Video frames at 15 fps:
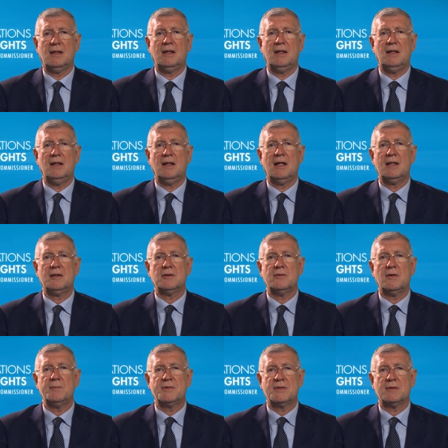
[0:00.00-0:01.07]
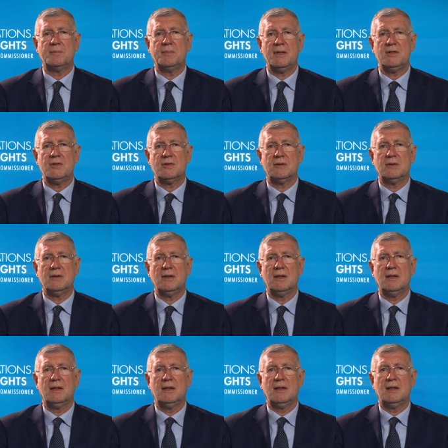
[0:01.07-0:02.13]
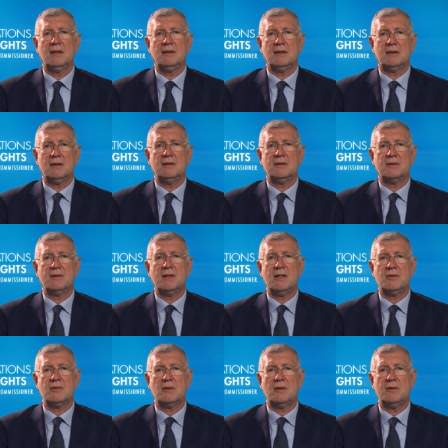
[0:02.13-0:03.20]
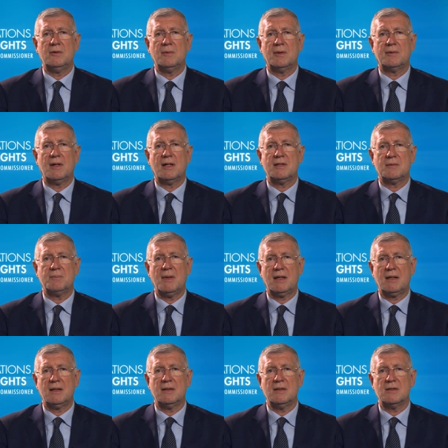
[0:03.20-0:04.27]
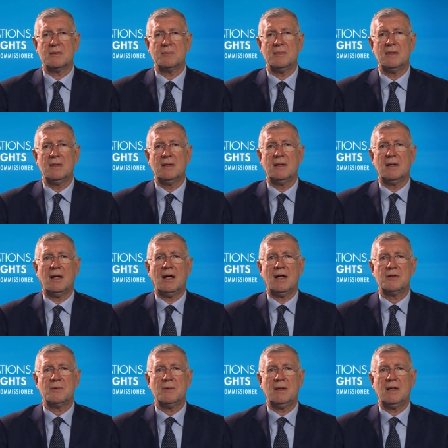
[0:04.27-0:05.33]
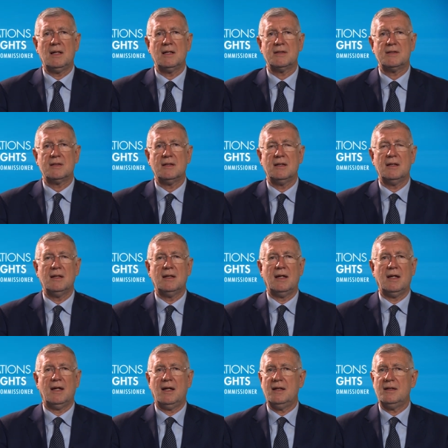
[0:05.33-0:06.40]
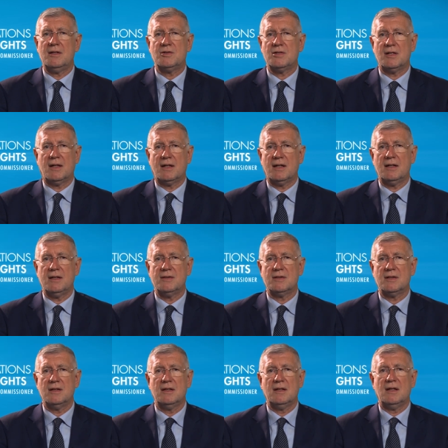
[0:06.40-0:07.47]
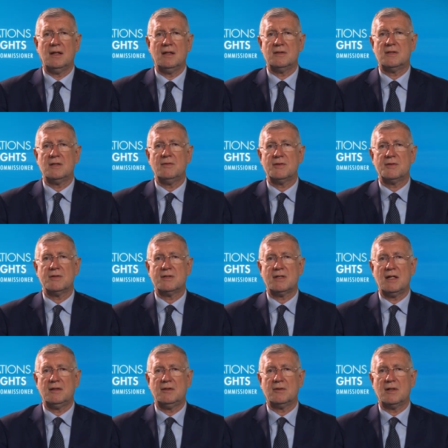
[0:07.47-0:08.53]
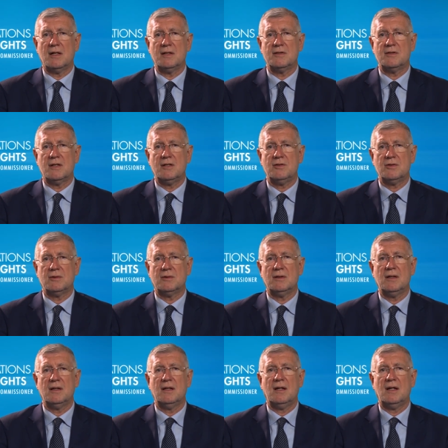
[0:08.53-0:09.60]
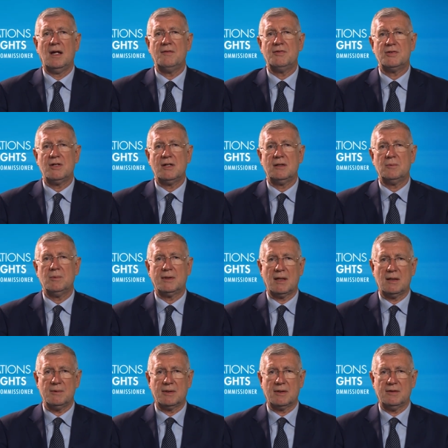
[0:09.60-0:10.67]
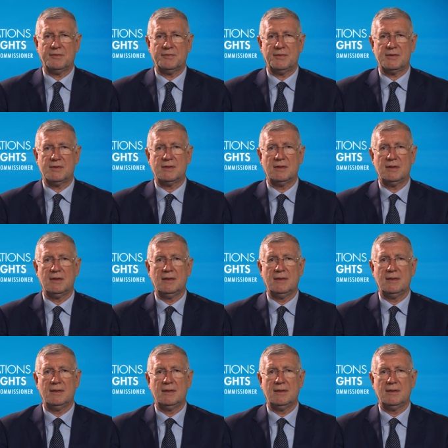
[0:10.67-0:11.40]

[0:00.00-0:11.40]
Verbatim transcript: in light of observation that international human rights mechanism as well as NHRIs and civil society organizations have shared with our office.